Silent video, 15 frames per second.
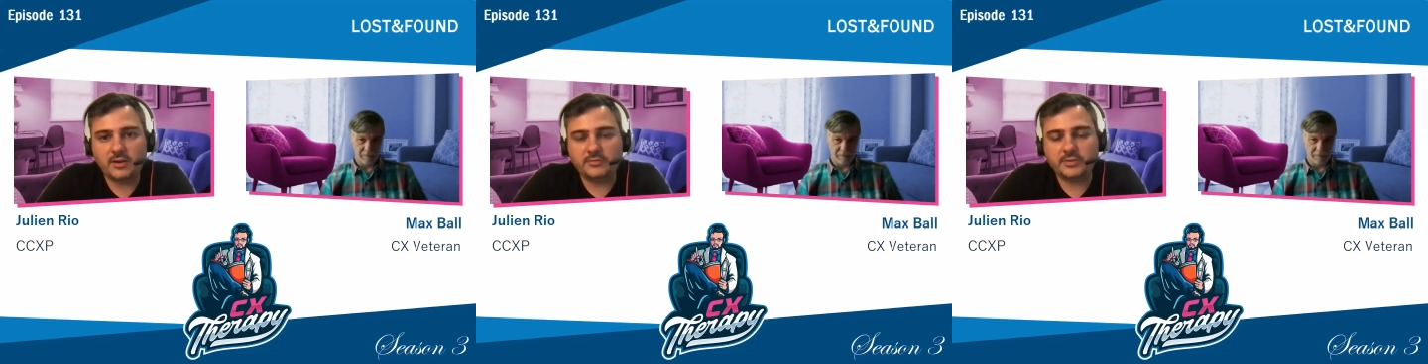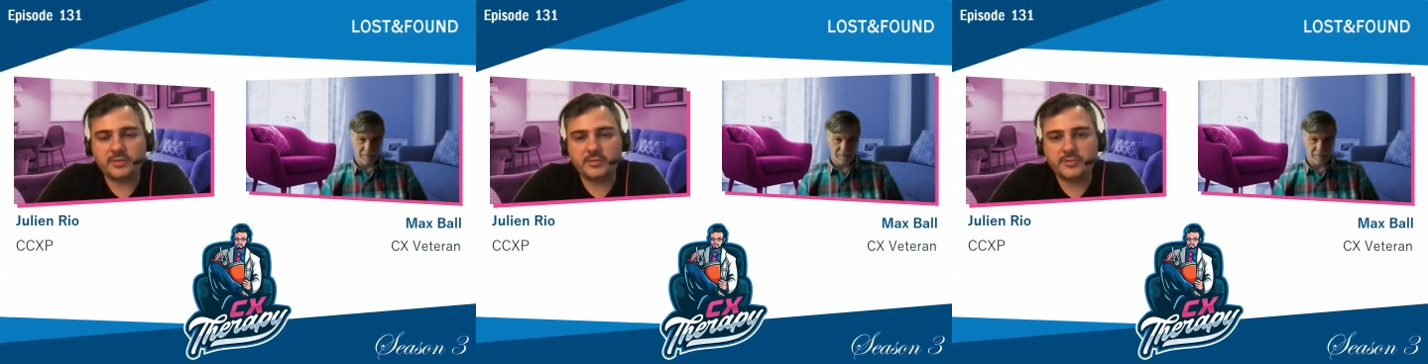
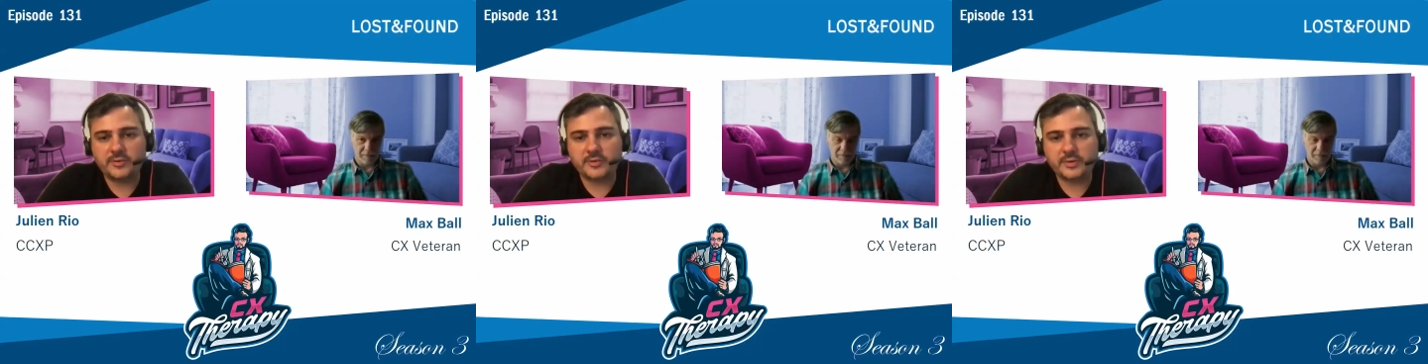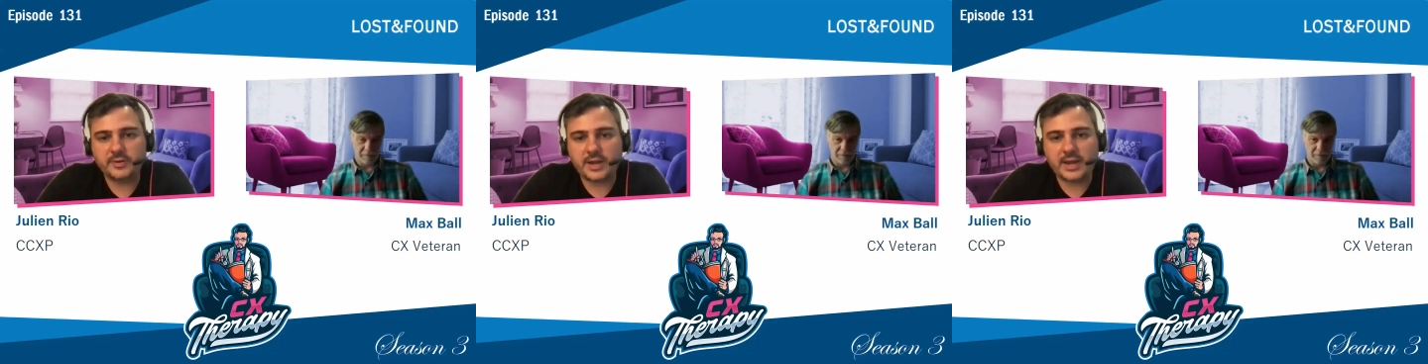over the
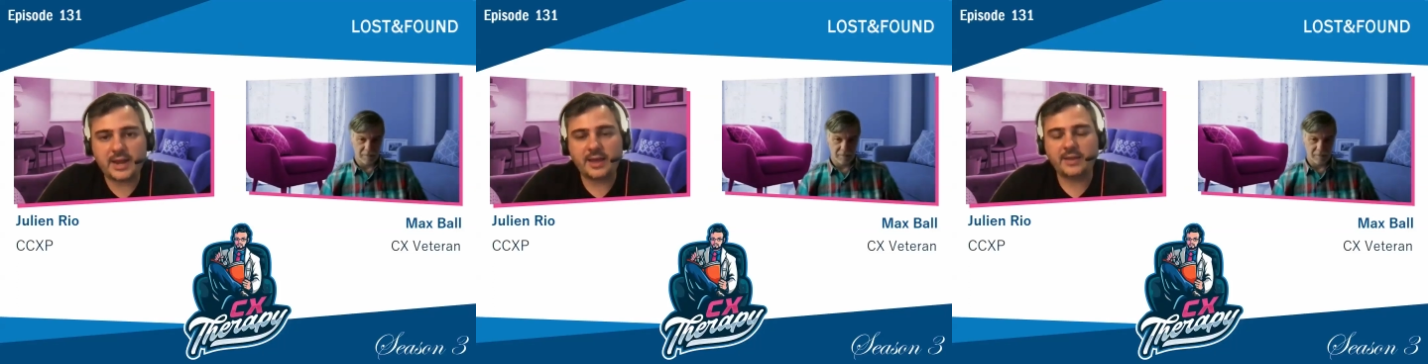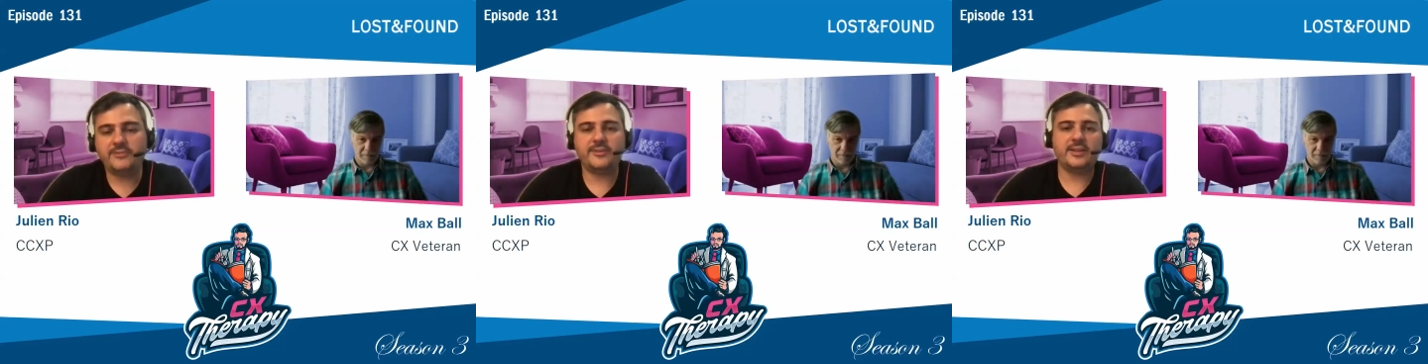phone.
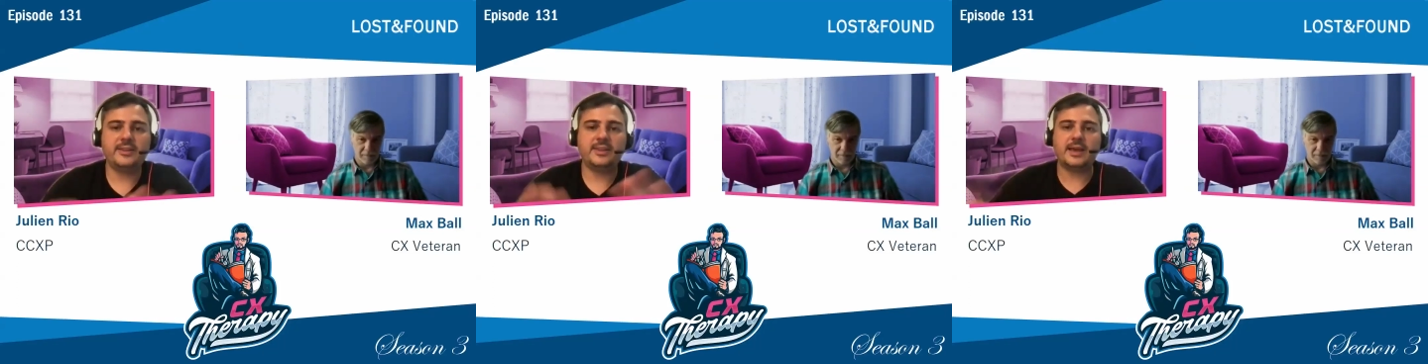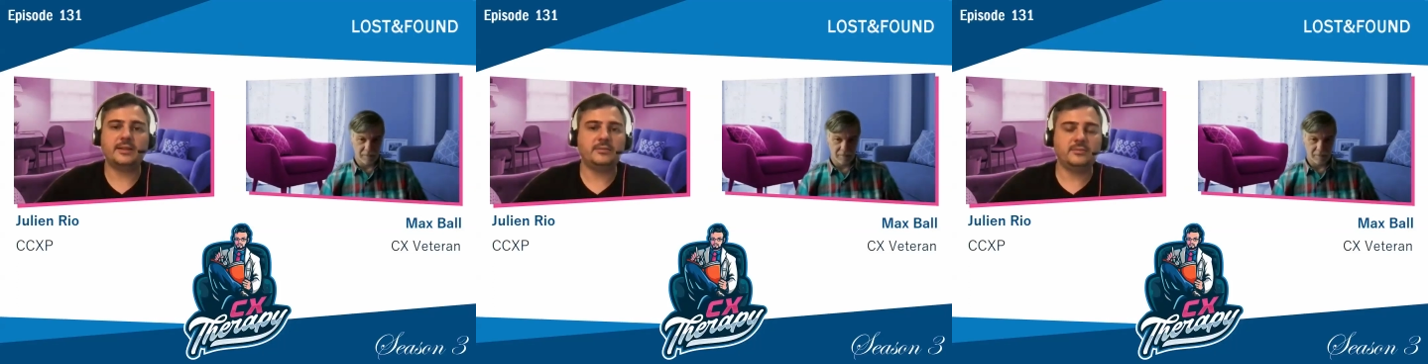And I
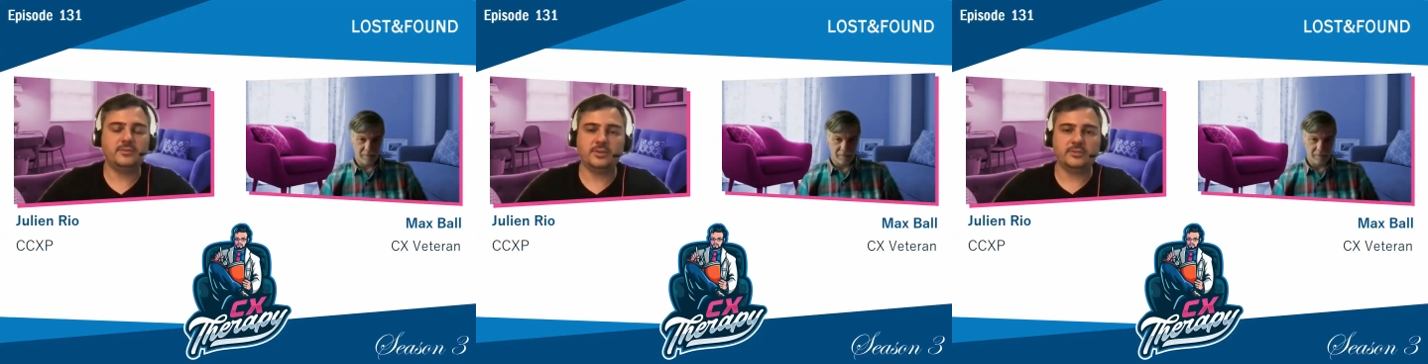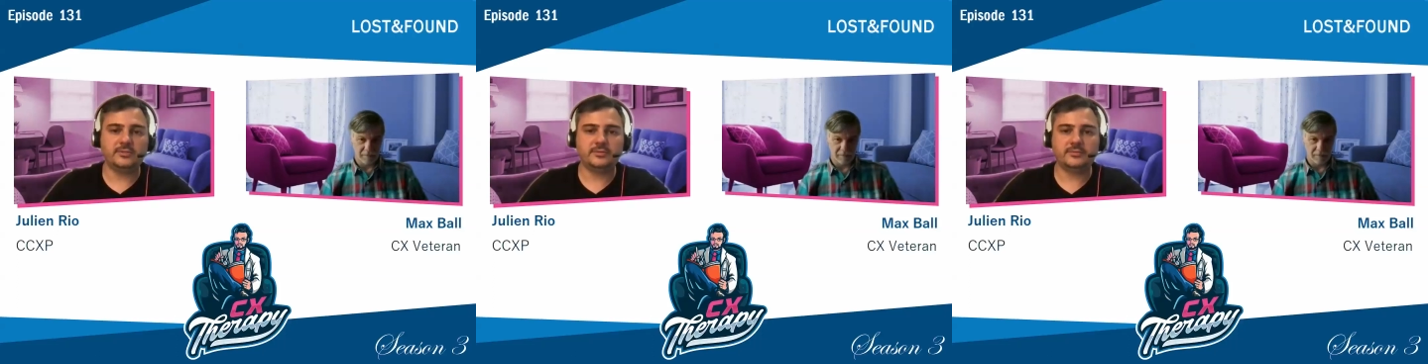found that
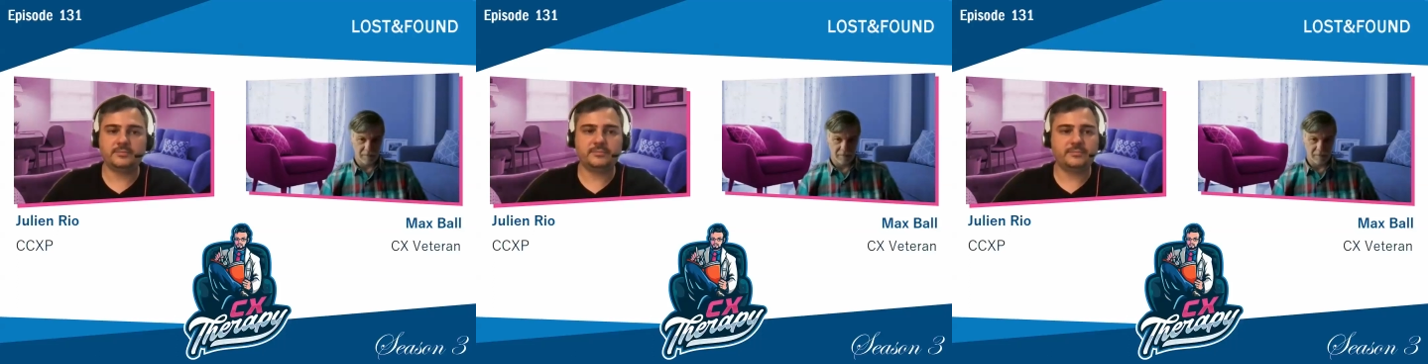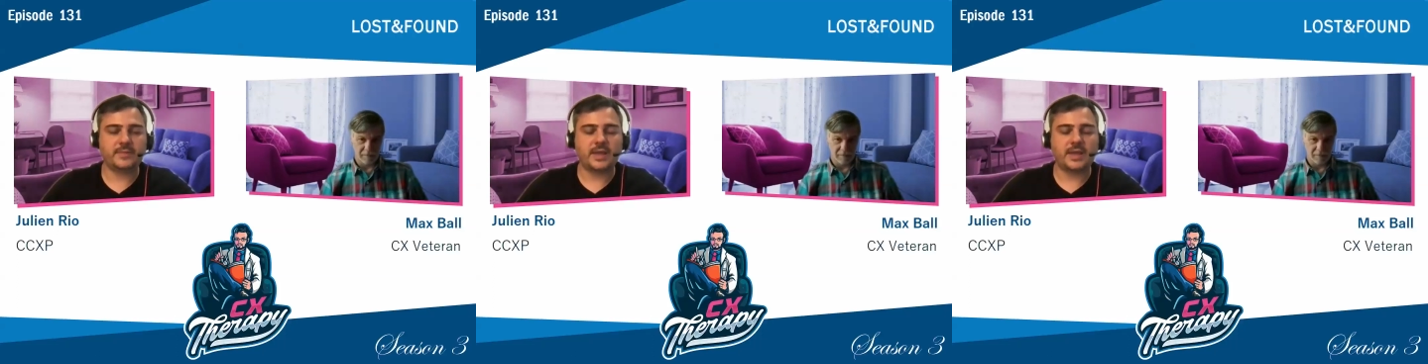just